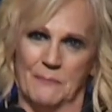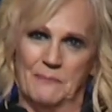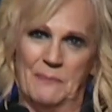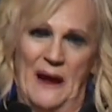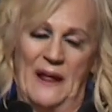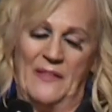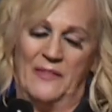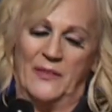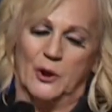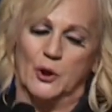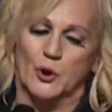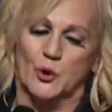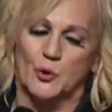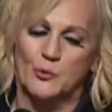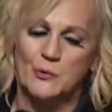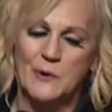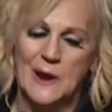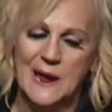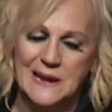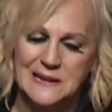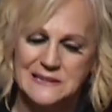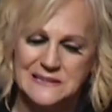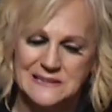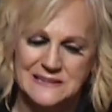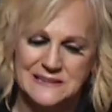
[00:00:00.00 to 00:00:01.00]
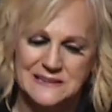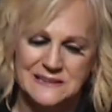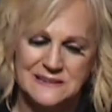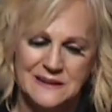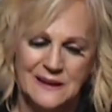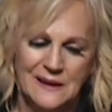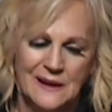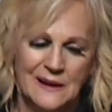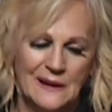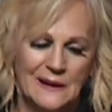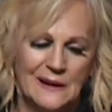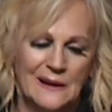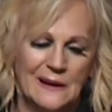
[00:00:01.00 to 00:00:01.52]
by the grace
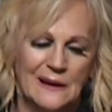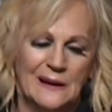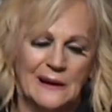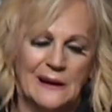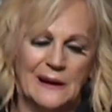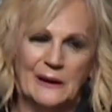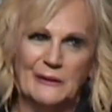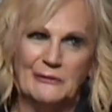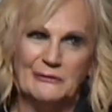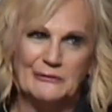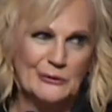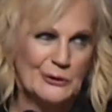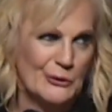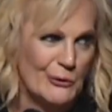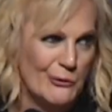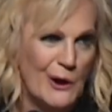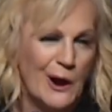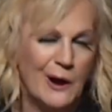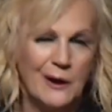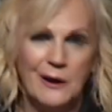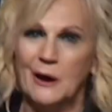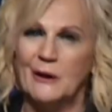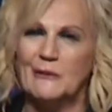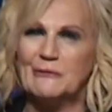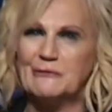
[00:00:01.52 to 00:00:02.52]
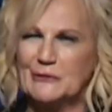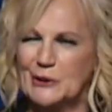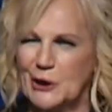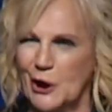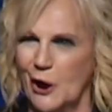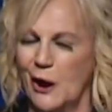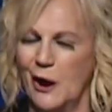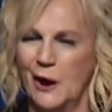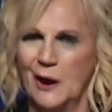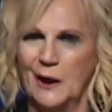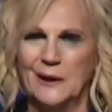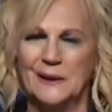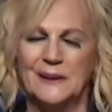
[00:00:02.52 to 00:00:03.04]
of, of
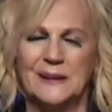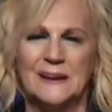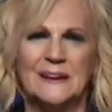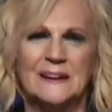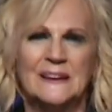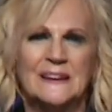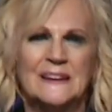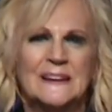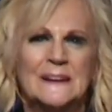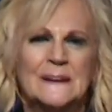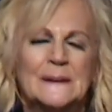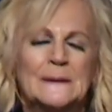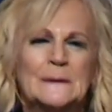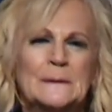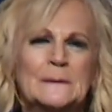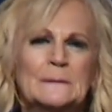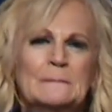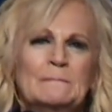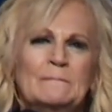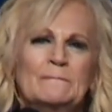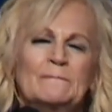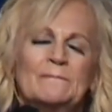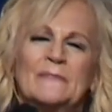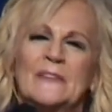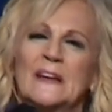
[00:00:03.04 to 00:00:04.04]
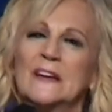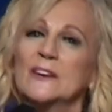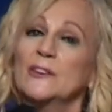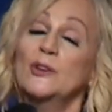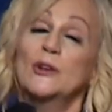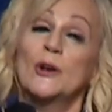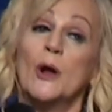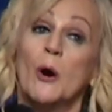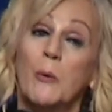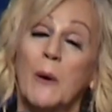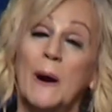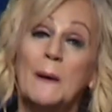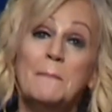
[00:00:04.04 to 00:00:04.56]
God. And
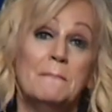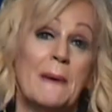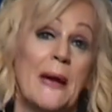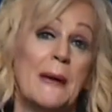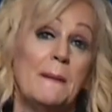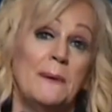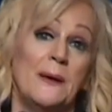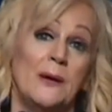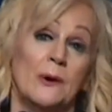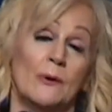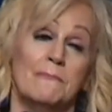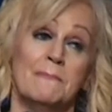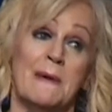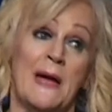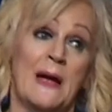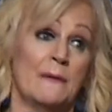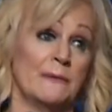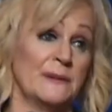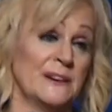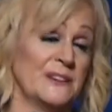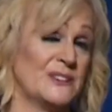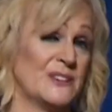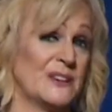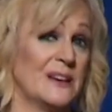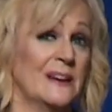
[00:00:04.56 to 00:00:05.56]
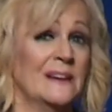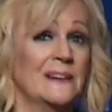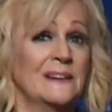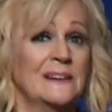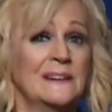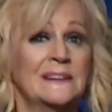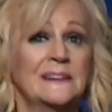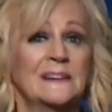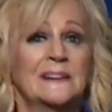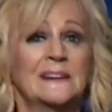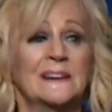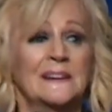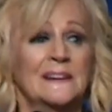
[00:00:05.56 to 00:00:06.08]
you know what? Maybe your marriage
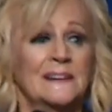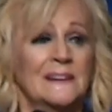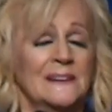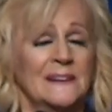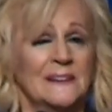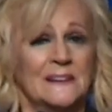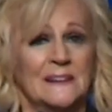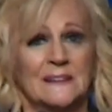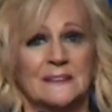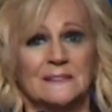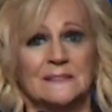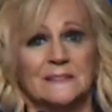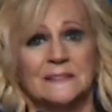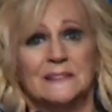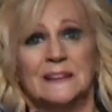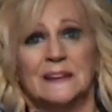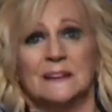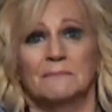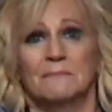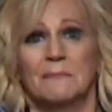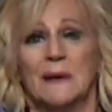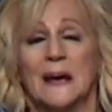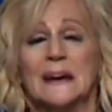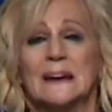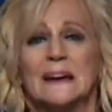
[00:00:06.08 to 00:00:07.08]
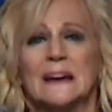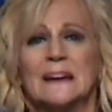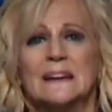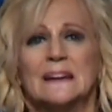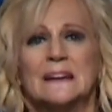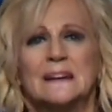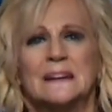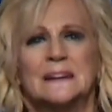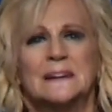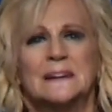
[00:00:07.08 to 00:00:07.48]
didn't make it,